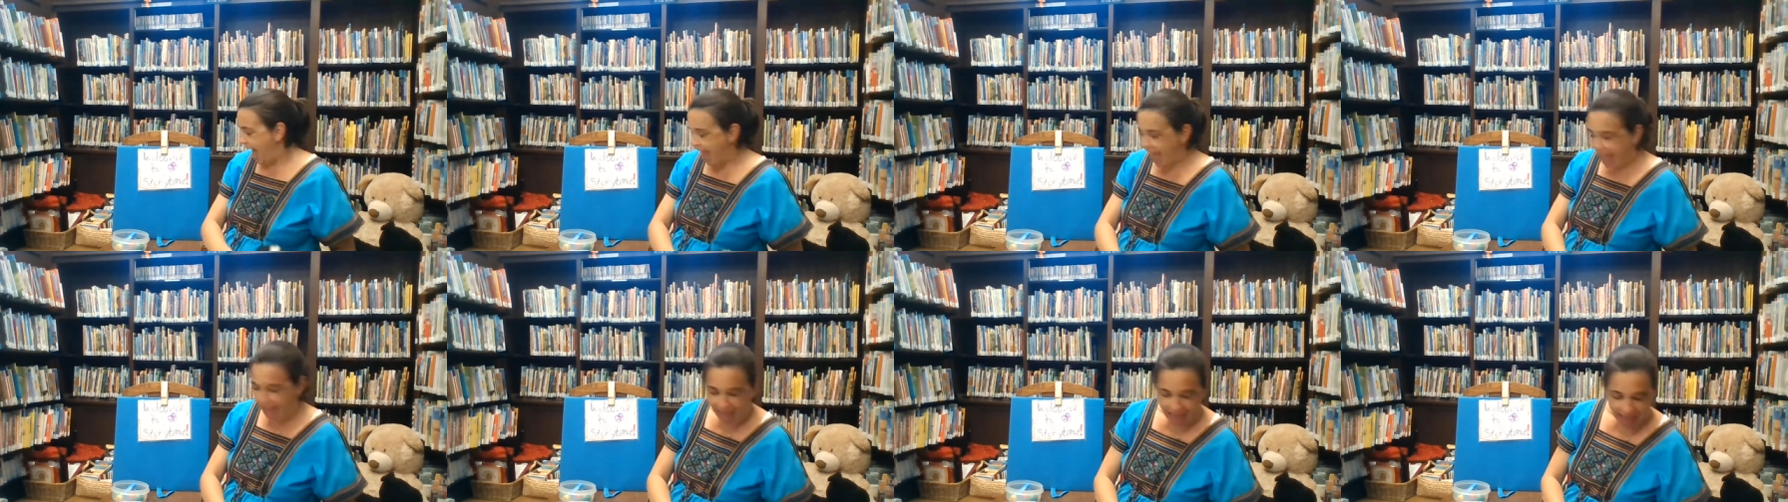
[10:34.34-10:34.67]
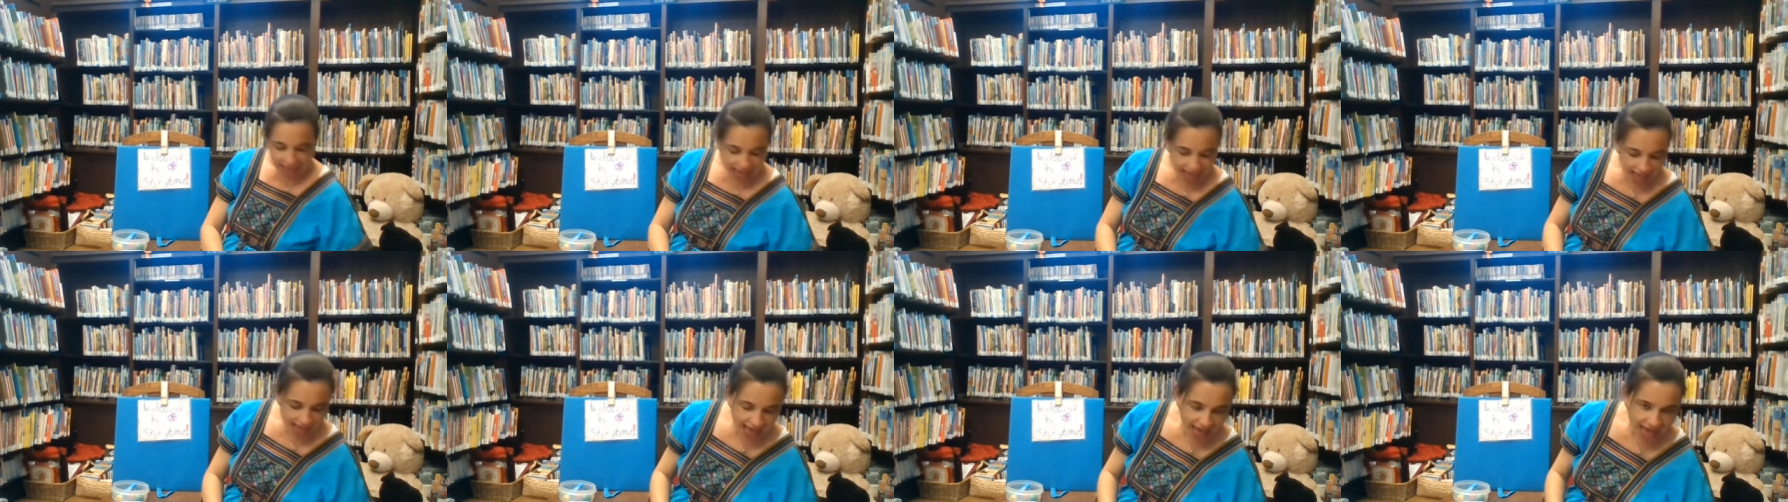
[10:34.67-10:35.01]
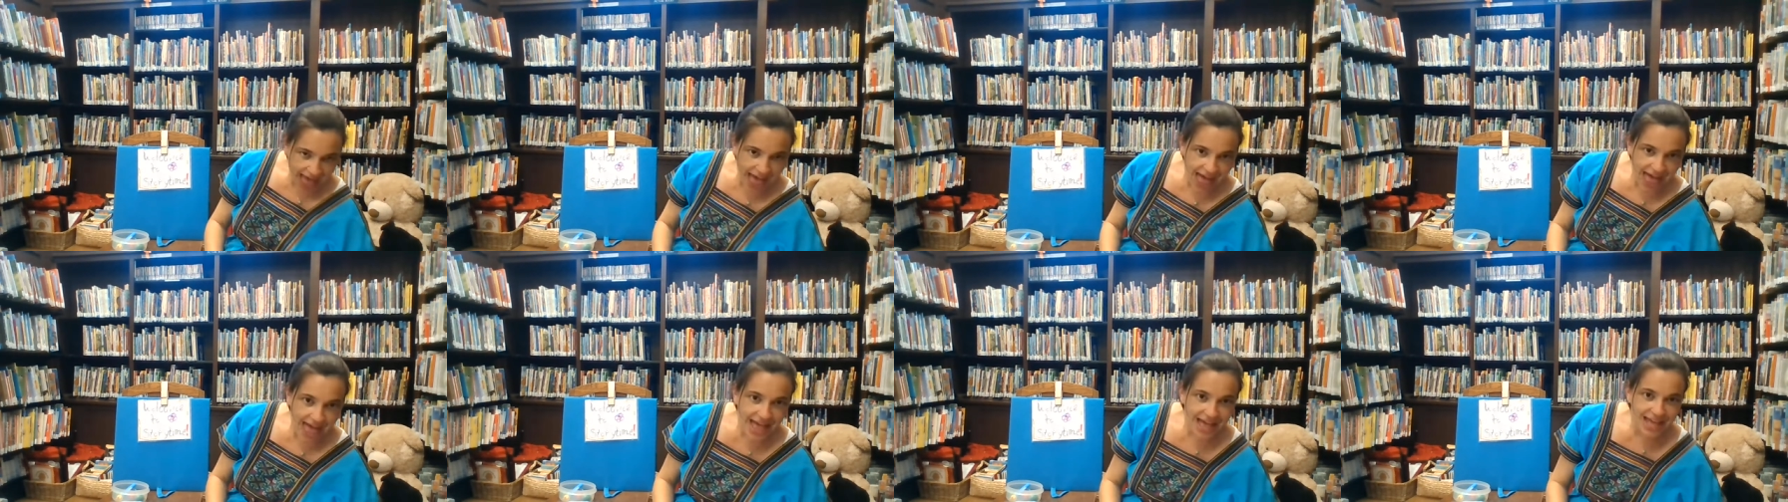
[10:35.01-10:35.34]

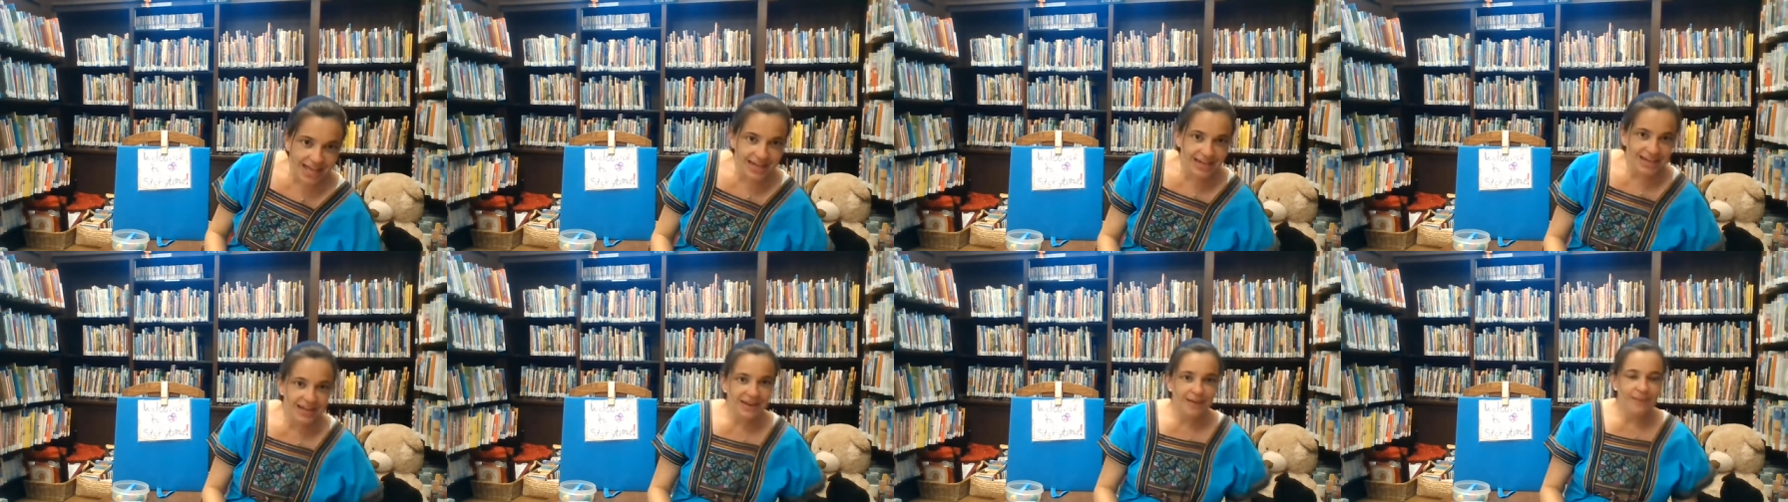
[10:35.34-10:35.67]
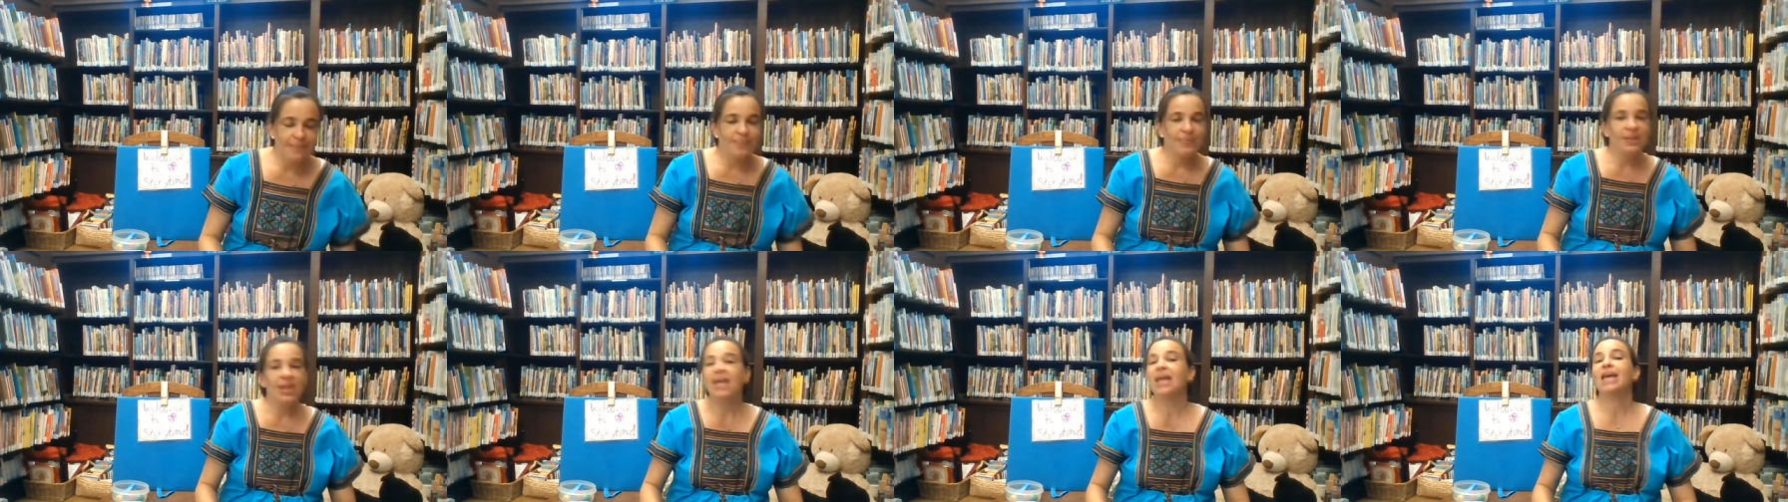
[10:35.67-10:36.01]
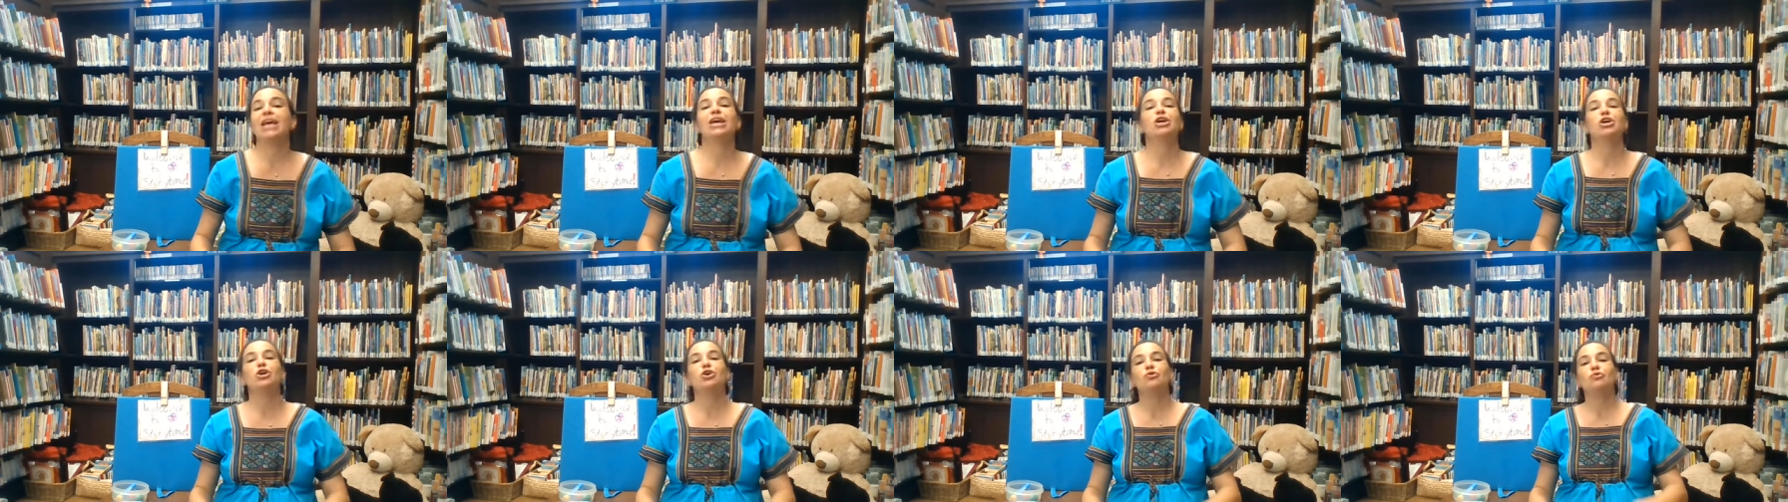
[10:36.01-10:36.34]
and
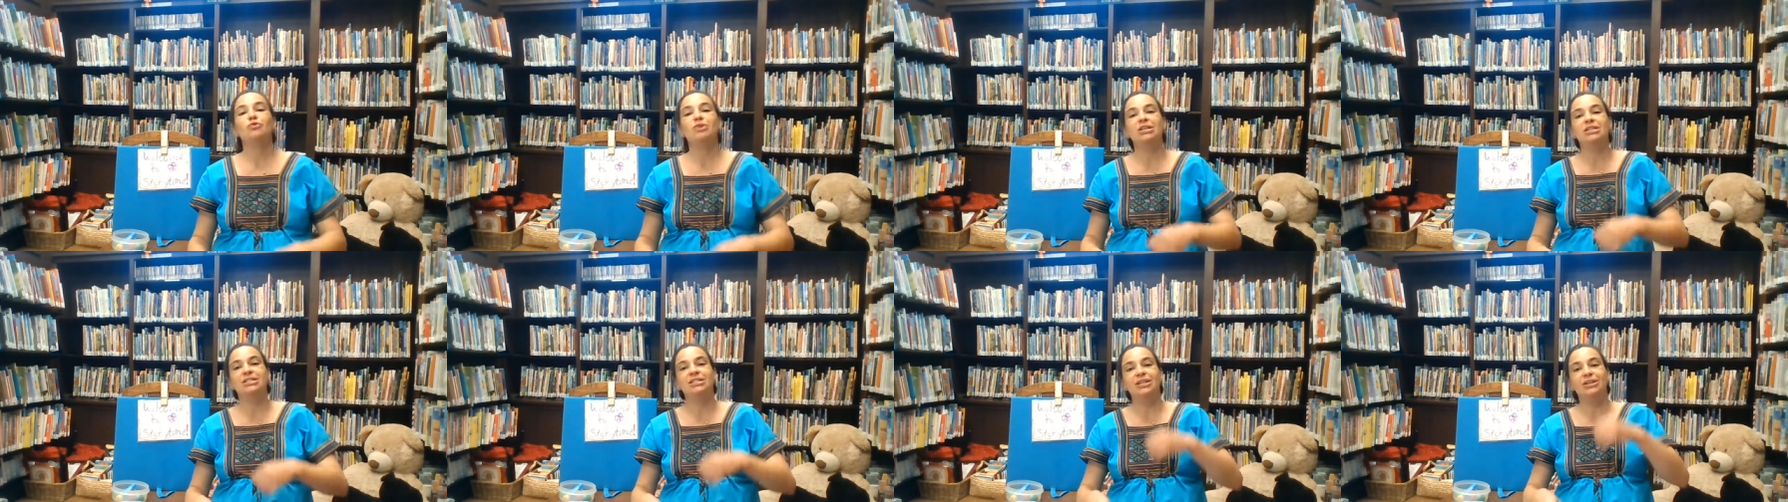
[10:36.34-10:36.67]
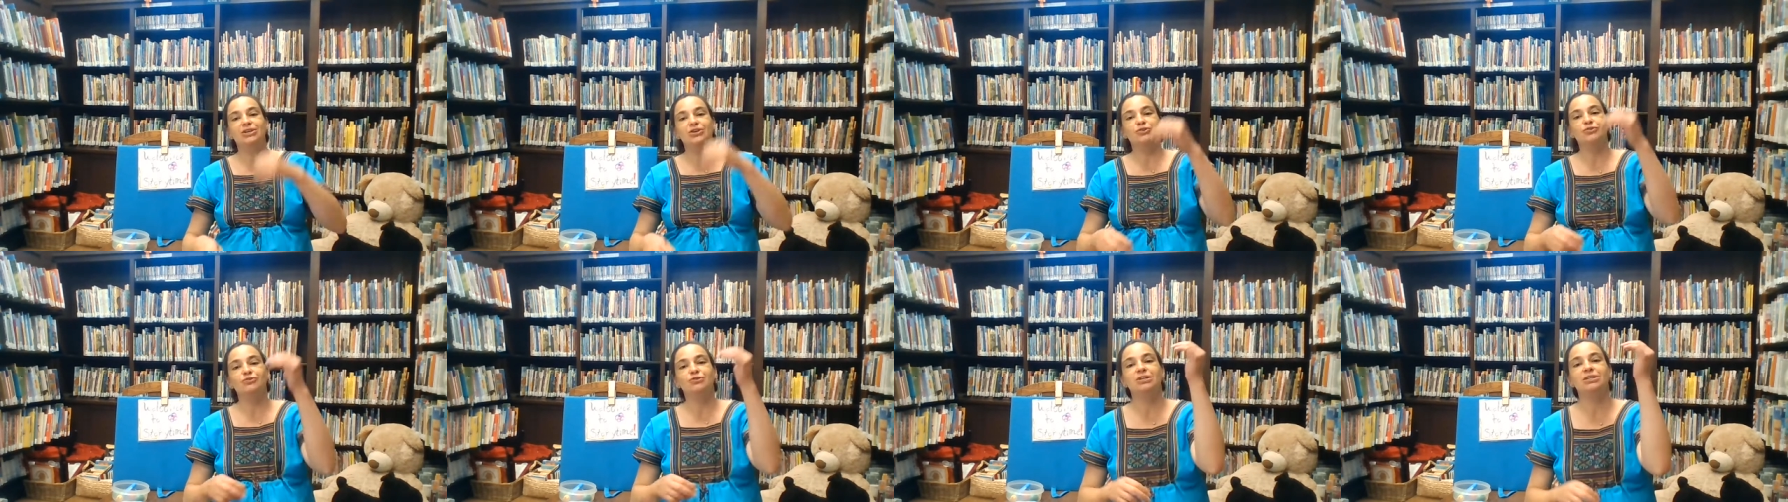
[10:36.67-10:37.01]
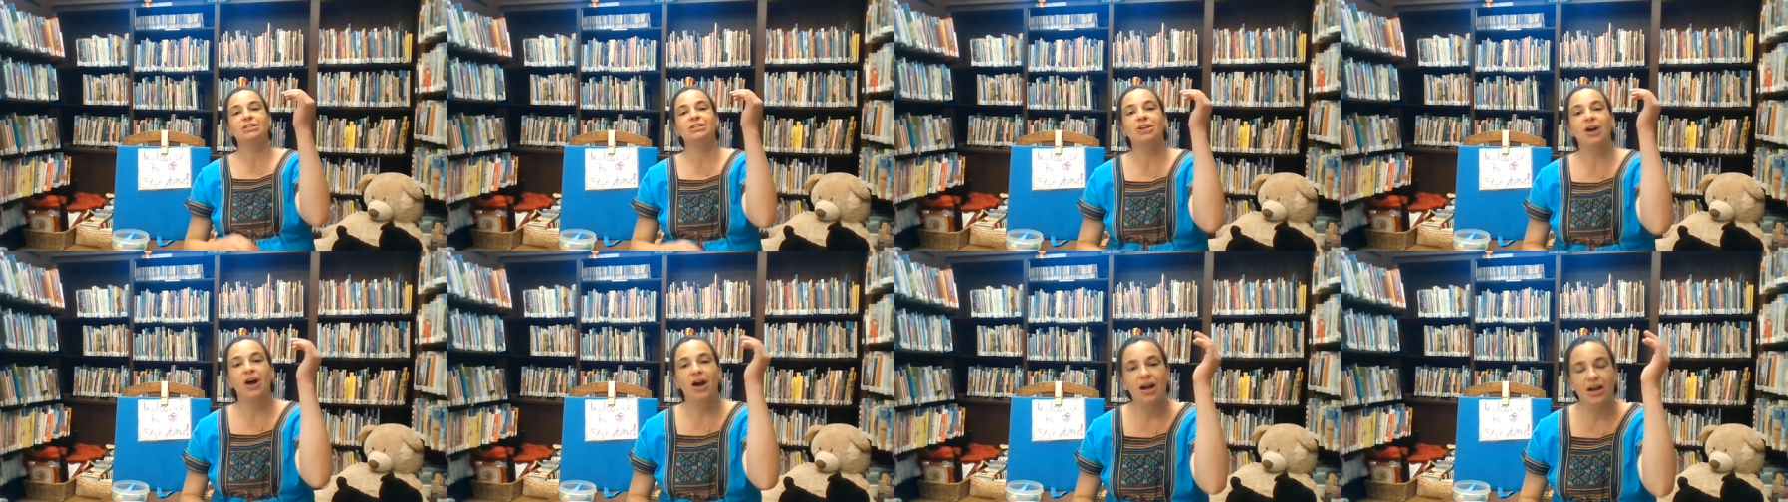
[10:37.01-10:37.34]
hickory dickory
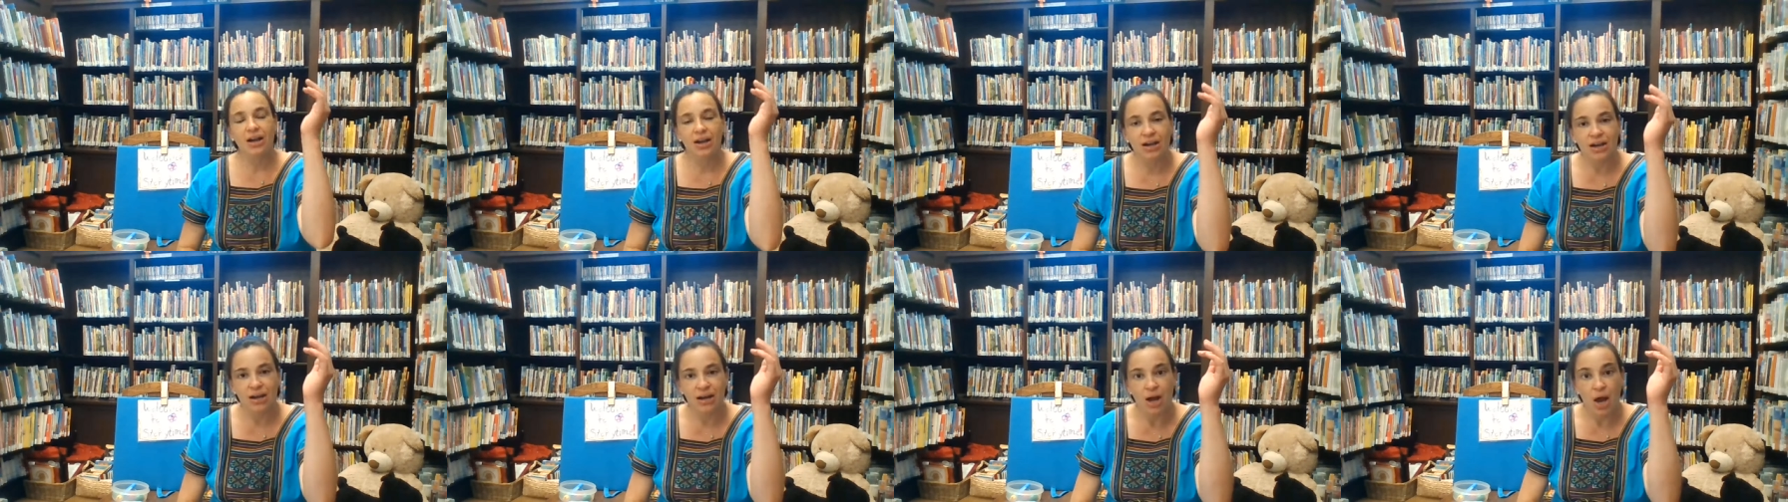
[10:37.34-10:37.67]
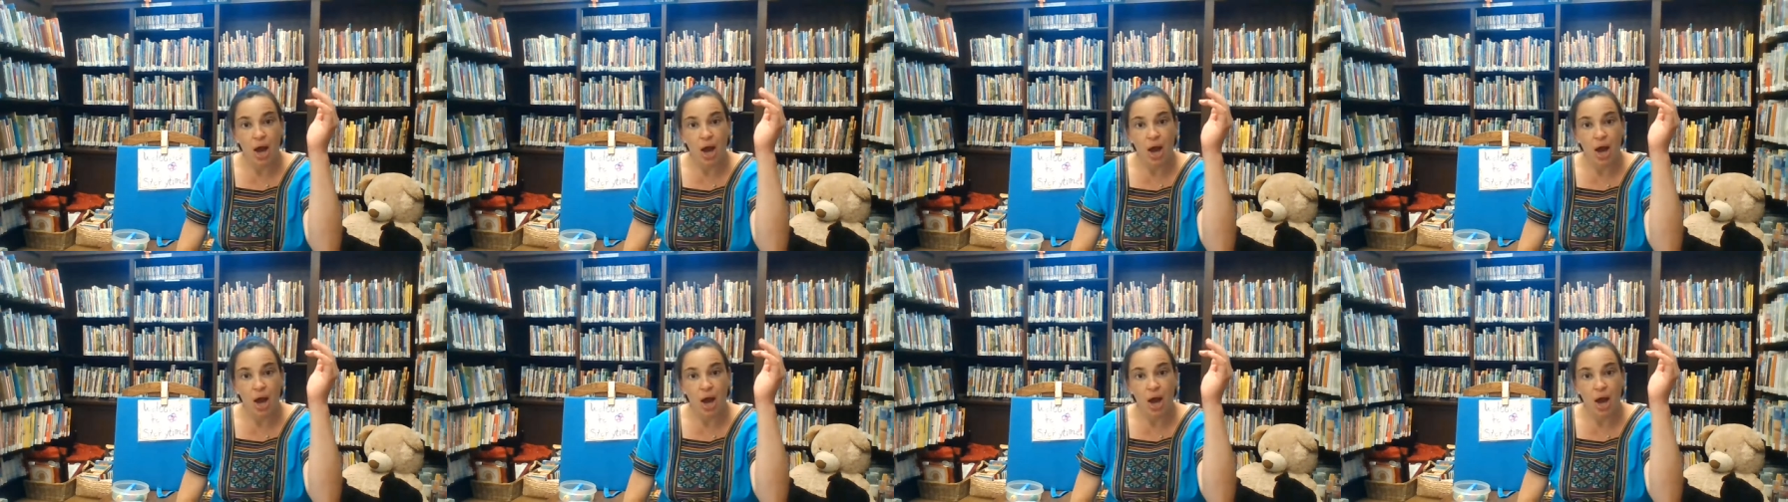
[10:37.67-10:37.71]
dock,